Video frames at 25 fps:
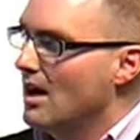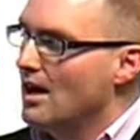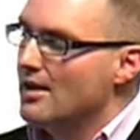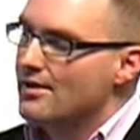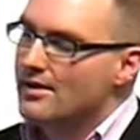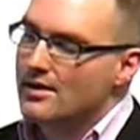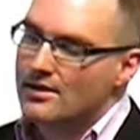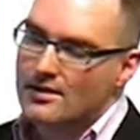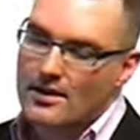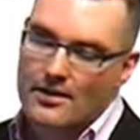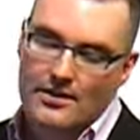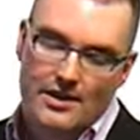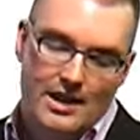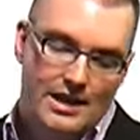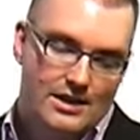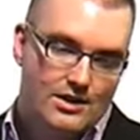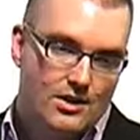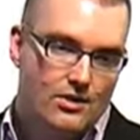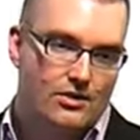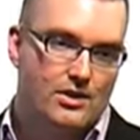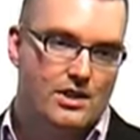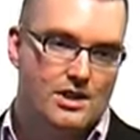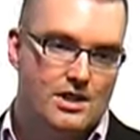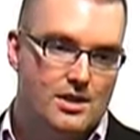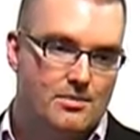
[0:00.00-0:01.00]
I think, that they
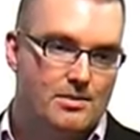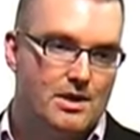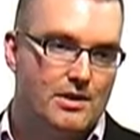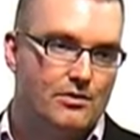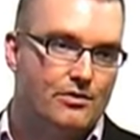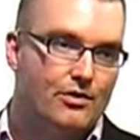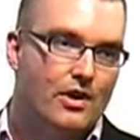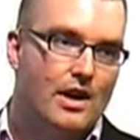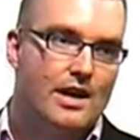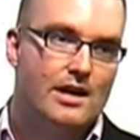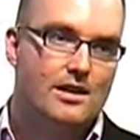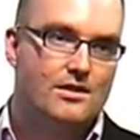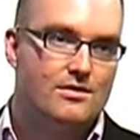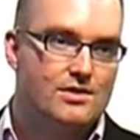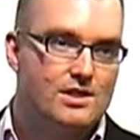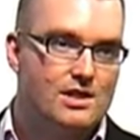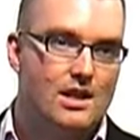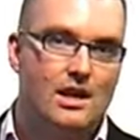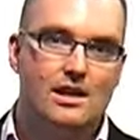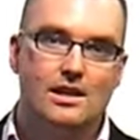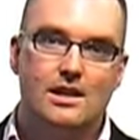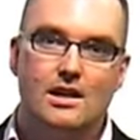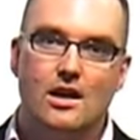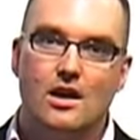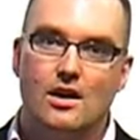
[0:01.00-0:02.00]
don't need to be afraid of
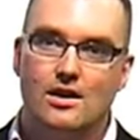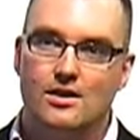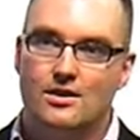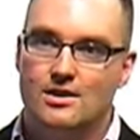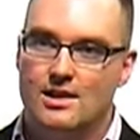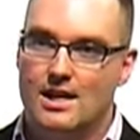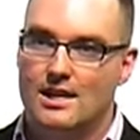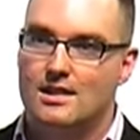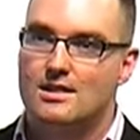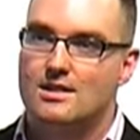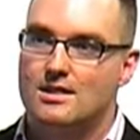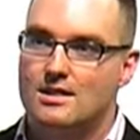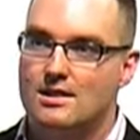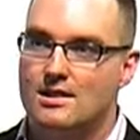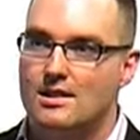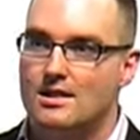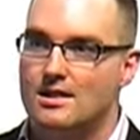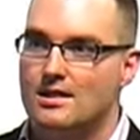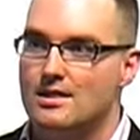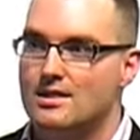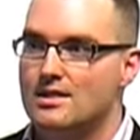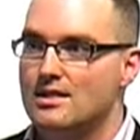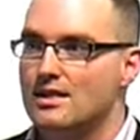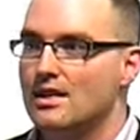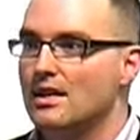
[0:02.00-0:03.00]
slightly higher
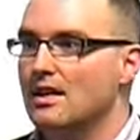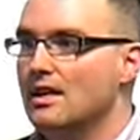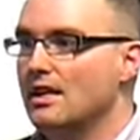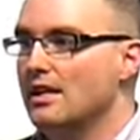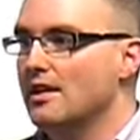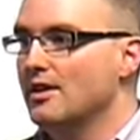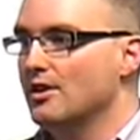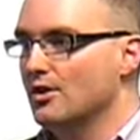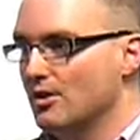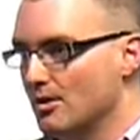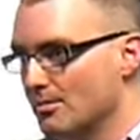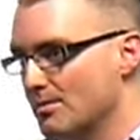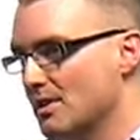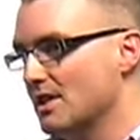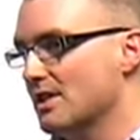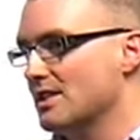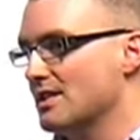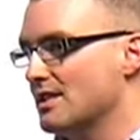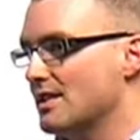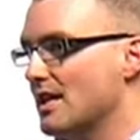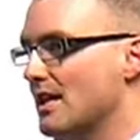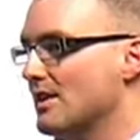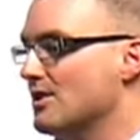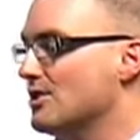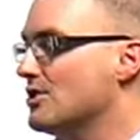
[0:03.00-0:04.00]
densities in urban
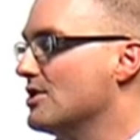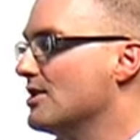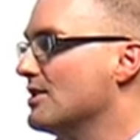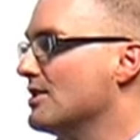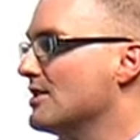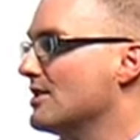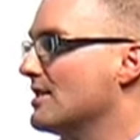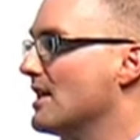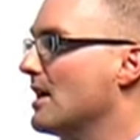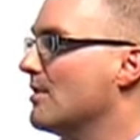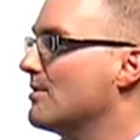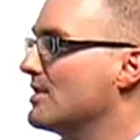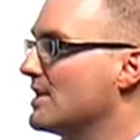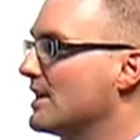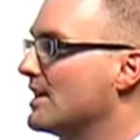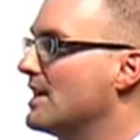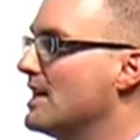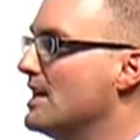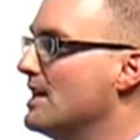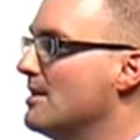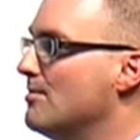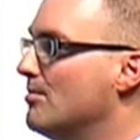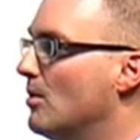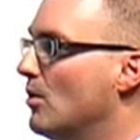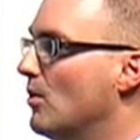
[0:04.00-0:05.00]
extensions, and that was a
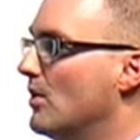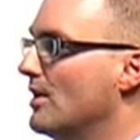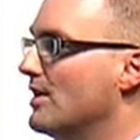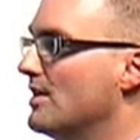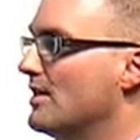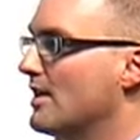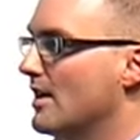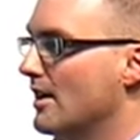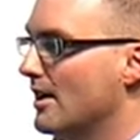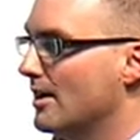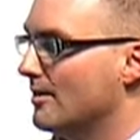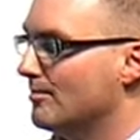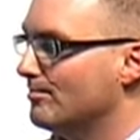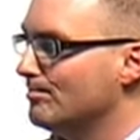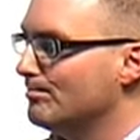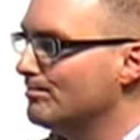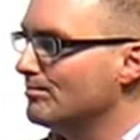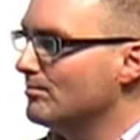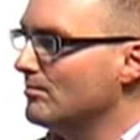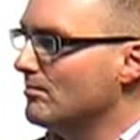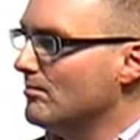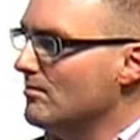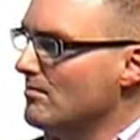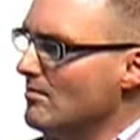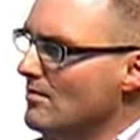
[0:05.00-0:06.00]
key point there.
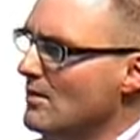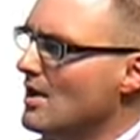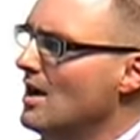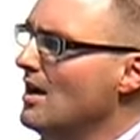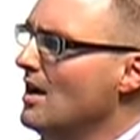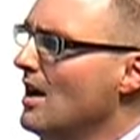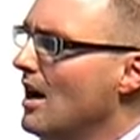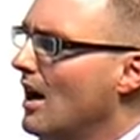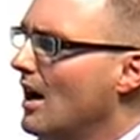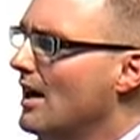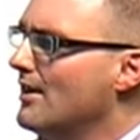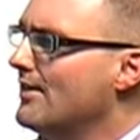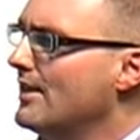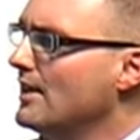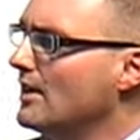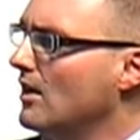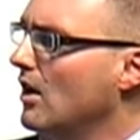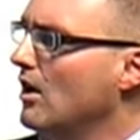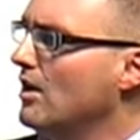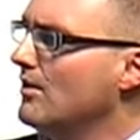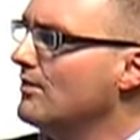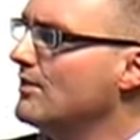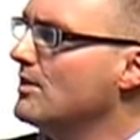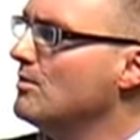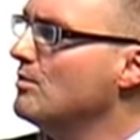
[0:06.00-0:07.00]
I think
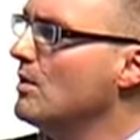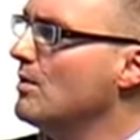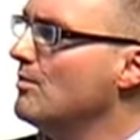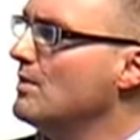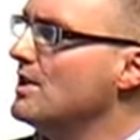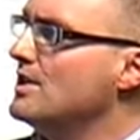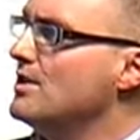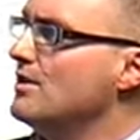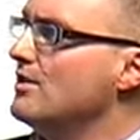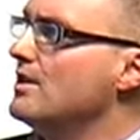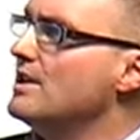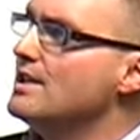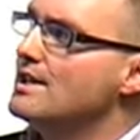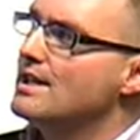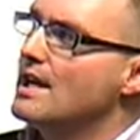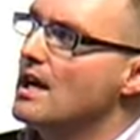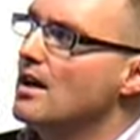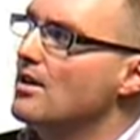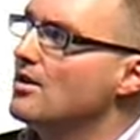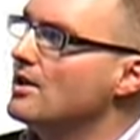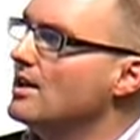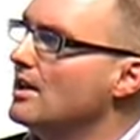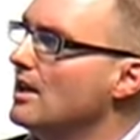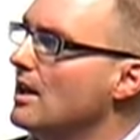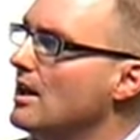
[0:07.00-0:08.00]
often when we do these
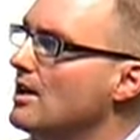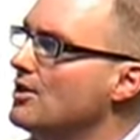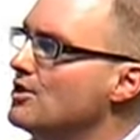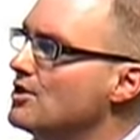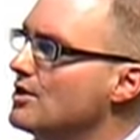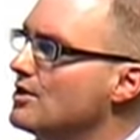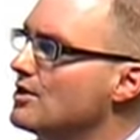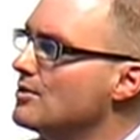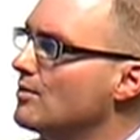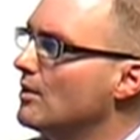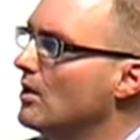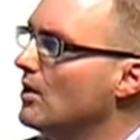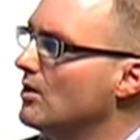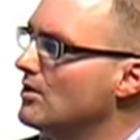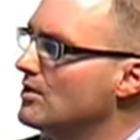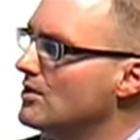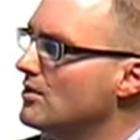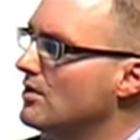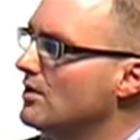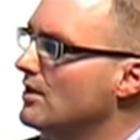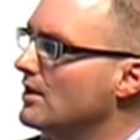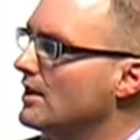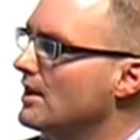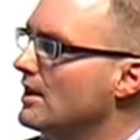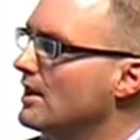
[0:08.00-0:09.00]
calculations, we're
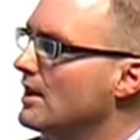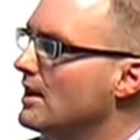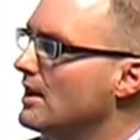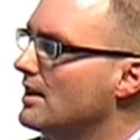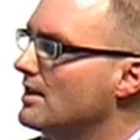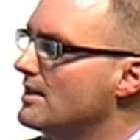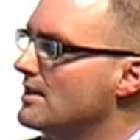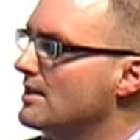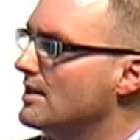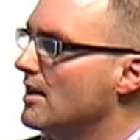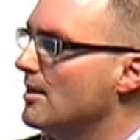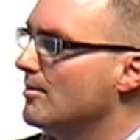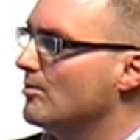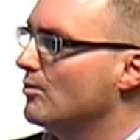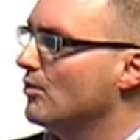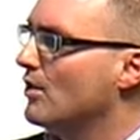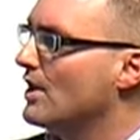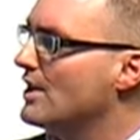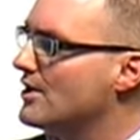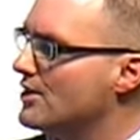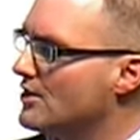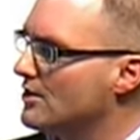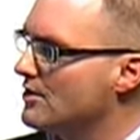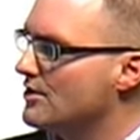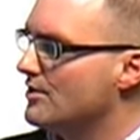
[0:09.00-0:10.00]
also looking at
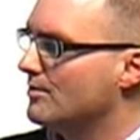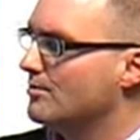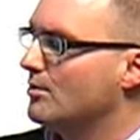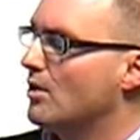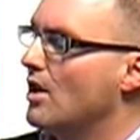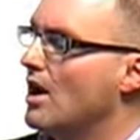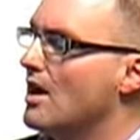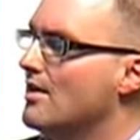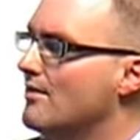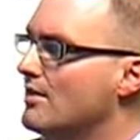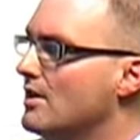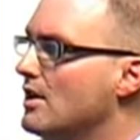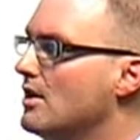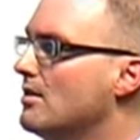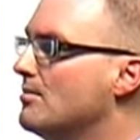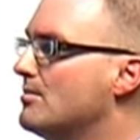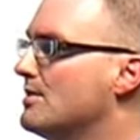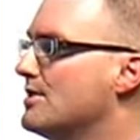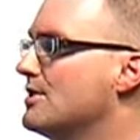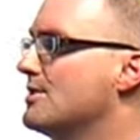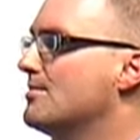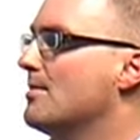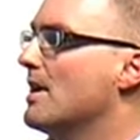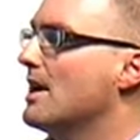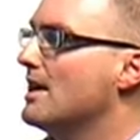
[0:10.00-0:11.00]
ratios of private
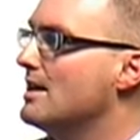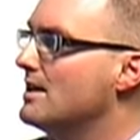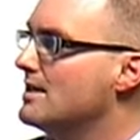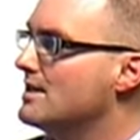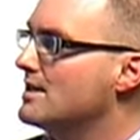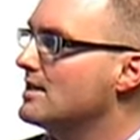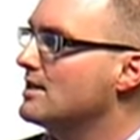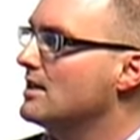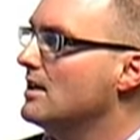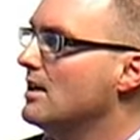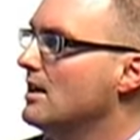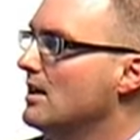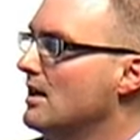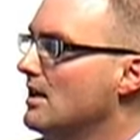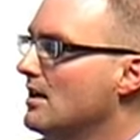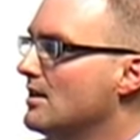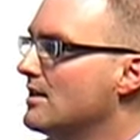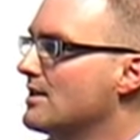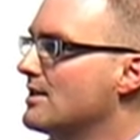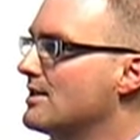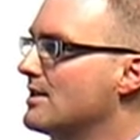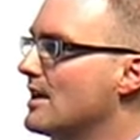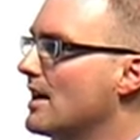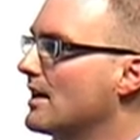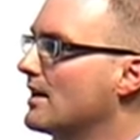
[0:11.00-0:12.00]
open space,
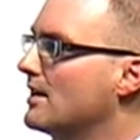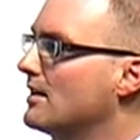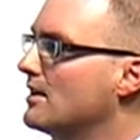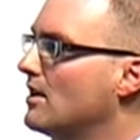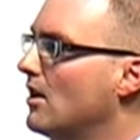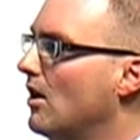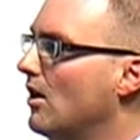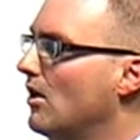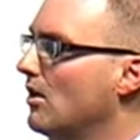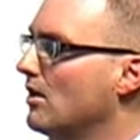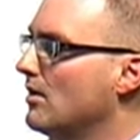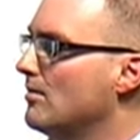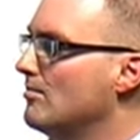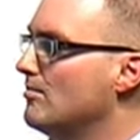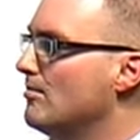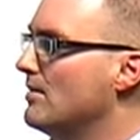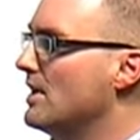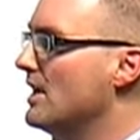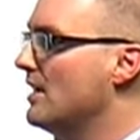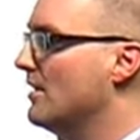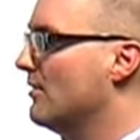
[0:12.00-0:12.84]
the second column